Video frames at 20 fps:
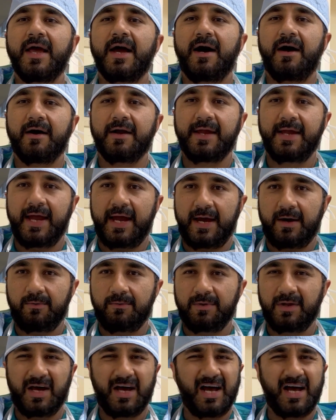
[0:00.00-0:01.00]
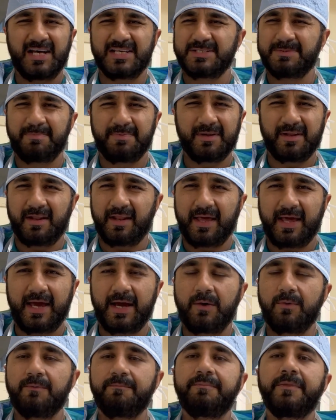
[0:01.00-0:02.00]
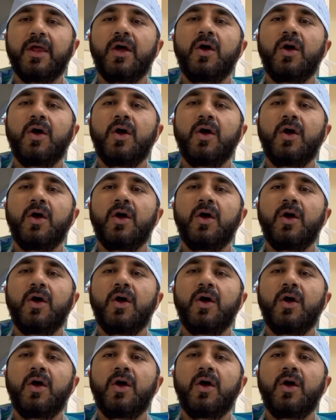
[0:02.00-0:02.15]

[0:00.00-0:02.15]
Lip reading: a gown, hospital gown.